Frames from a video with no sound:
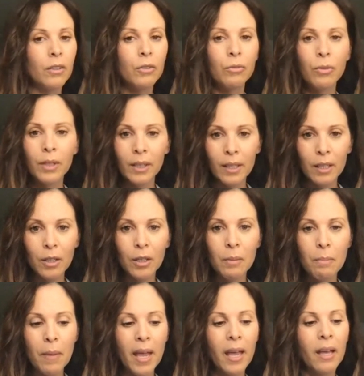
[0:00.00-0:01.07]
really good
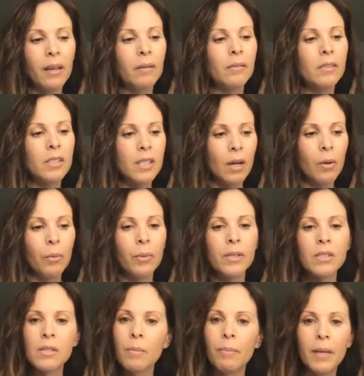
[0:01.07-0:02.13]
man, dealt with
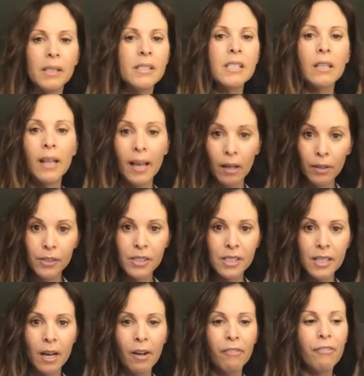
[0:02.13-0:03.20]
some mental health
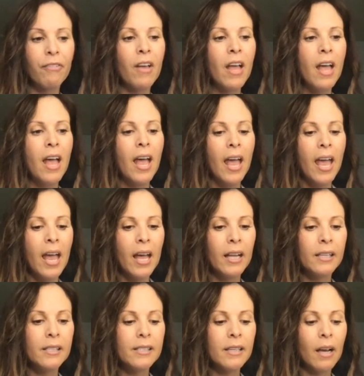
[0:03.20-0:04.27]
stuff,
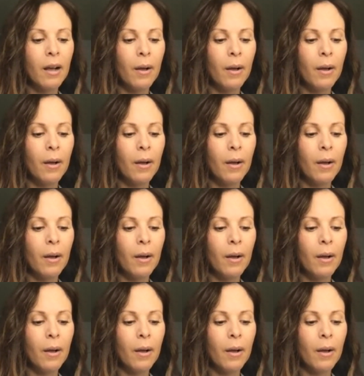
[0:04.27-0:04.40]
and